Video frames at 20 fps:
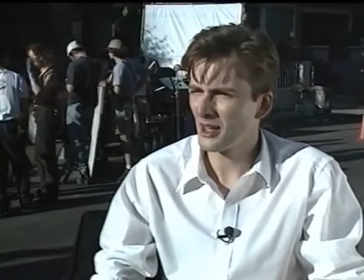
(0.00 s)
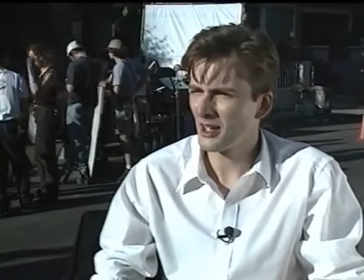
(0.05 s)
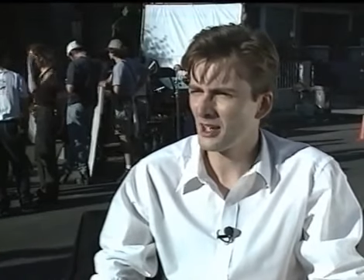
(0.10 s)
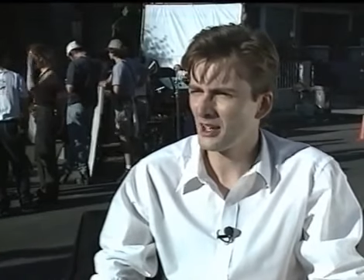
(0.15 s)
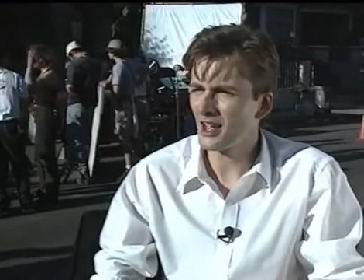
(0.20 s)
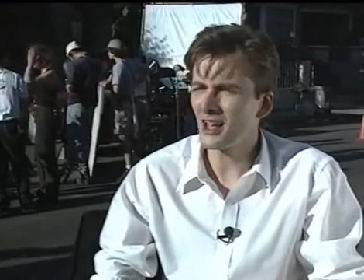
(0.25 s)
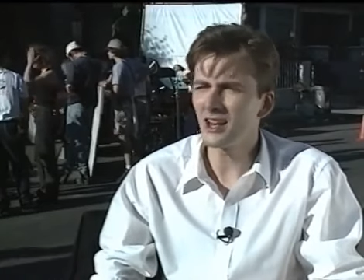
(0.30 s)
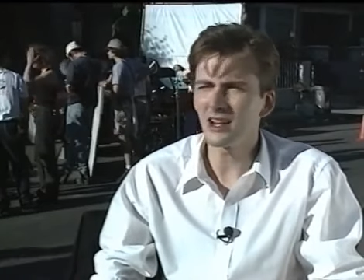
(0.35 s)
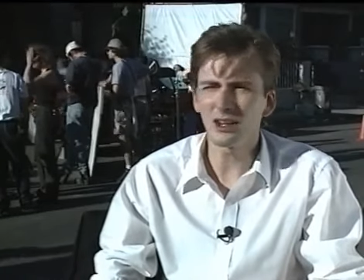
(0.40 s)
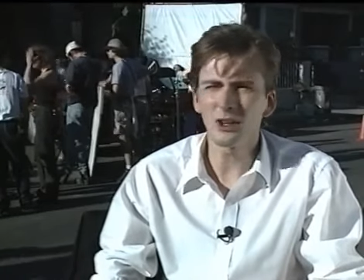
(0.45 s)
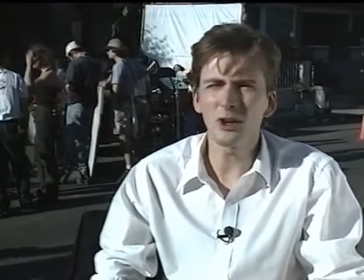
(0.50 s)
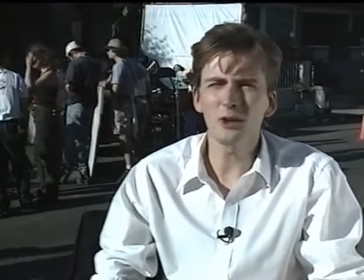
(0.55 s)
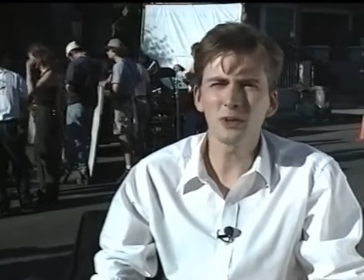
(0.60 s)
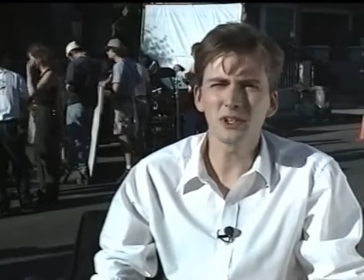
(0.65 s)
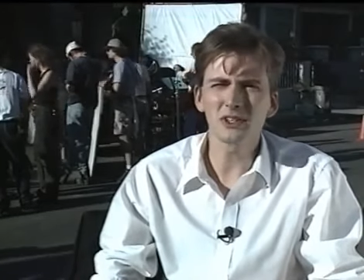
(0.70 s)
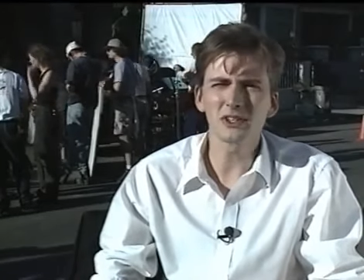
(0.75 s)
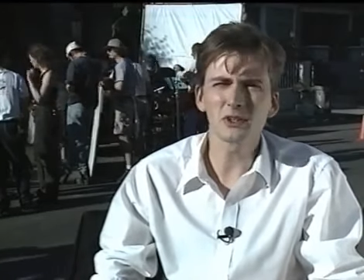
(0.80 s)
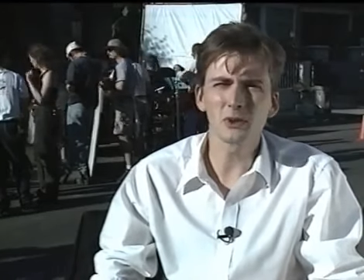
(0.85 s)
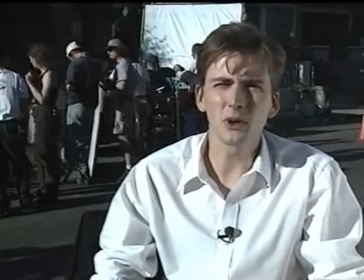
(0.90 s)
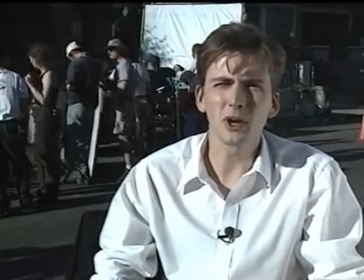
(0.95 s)
a lot of
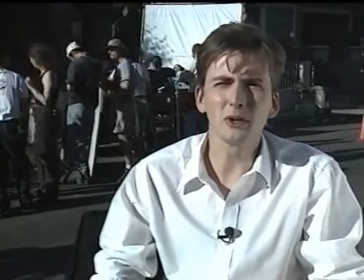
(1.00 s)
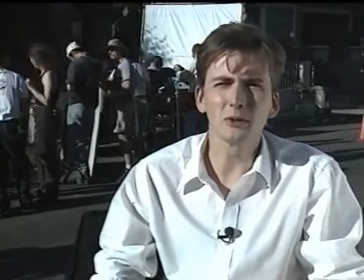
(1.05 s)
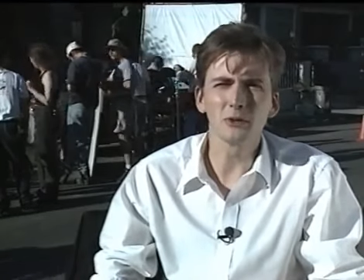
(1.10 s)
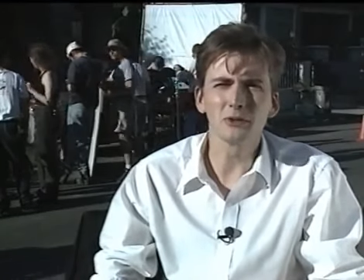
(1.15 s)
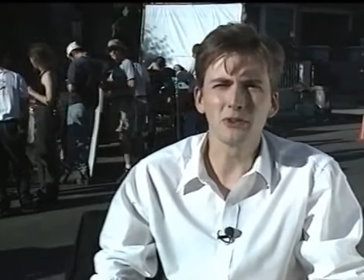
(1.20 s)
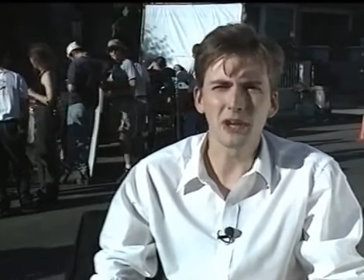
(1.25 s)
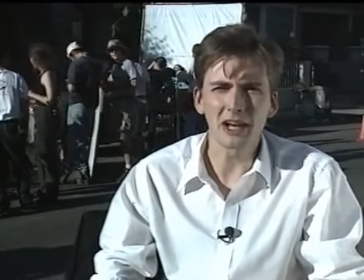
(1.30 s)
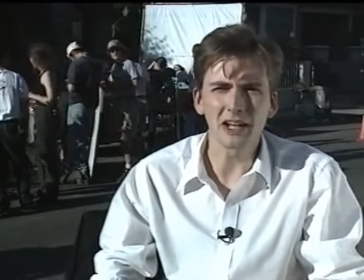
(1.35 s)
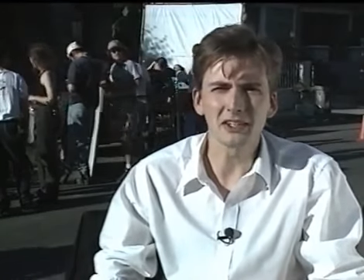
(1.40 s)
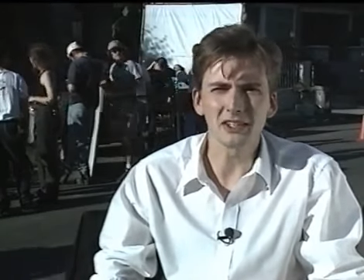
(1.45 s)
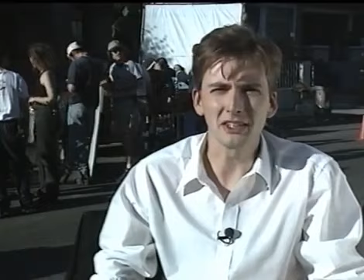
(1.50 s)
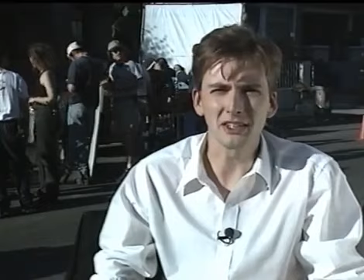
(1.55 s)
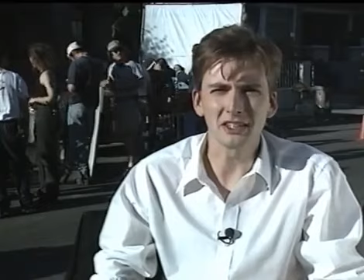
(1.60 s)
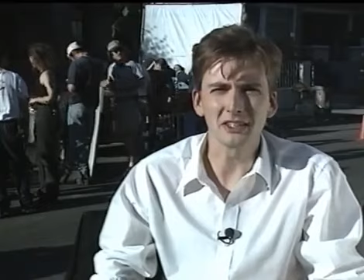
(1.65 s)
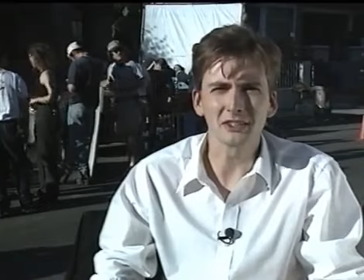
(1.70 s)
ways, it's quite old-fashioned.